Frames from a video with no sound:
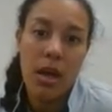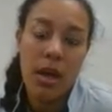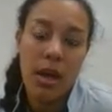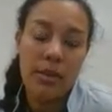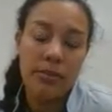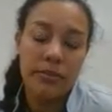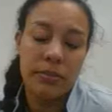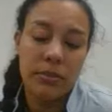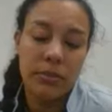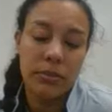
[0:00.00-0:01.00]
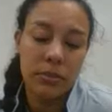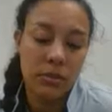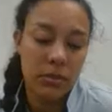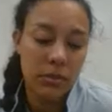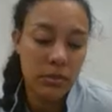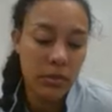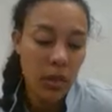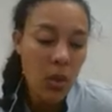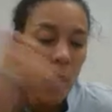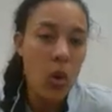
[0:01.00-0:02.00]
um,
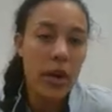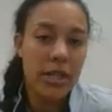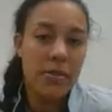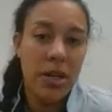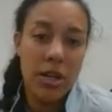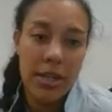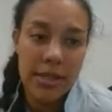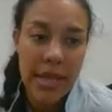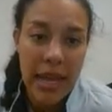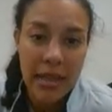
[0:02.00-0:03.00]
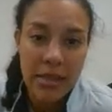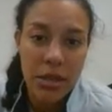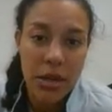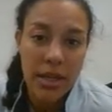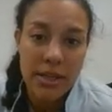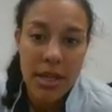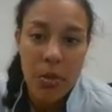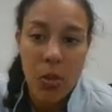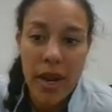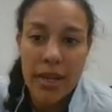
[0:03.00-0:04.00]
or experienced cancer in
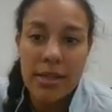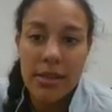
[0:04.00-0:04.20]
some way.